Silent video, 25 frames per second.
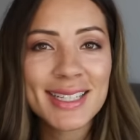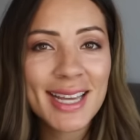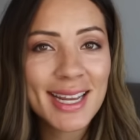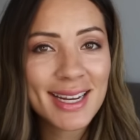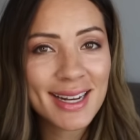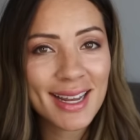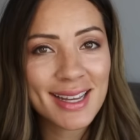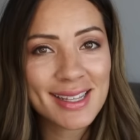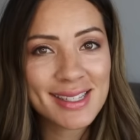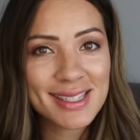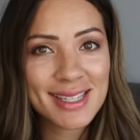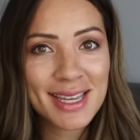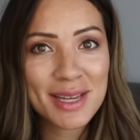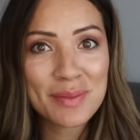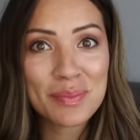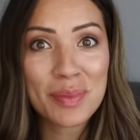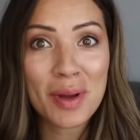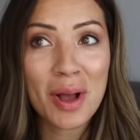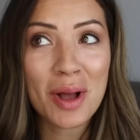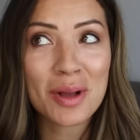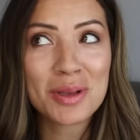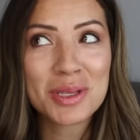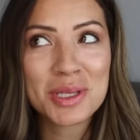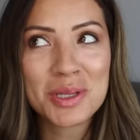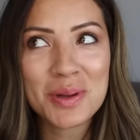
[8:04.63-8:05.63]
date night scent,
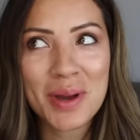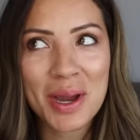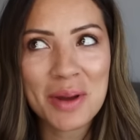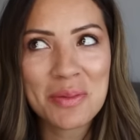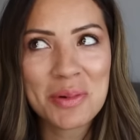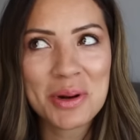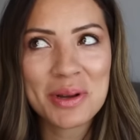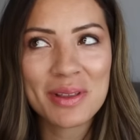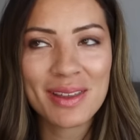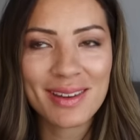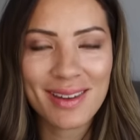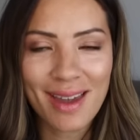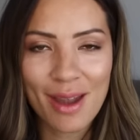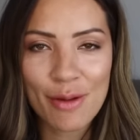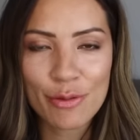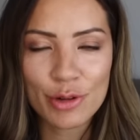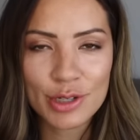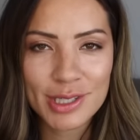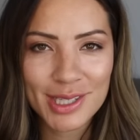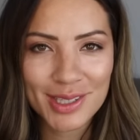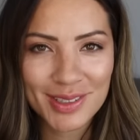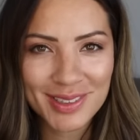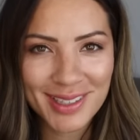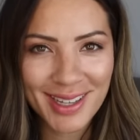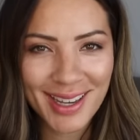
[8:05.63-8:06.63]
but also I wear it like every
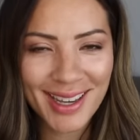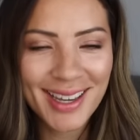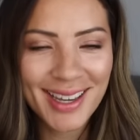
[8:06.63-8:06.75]
single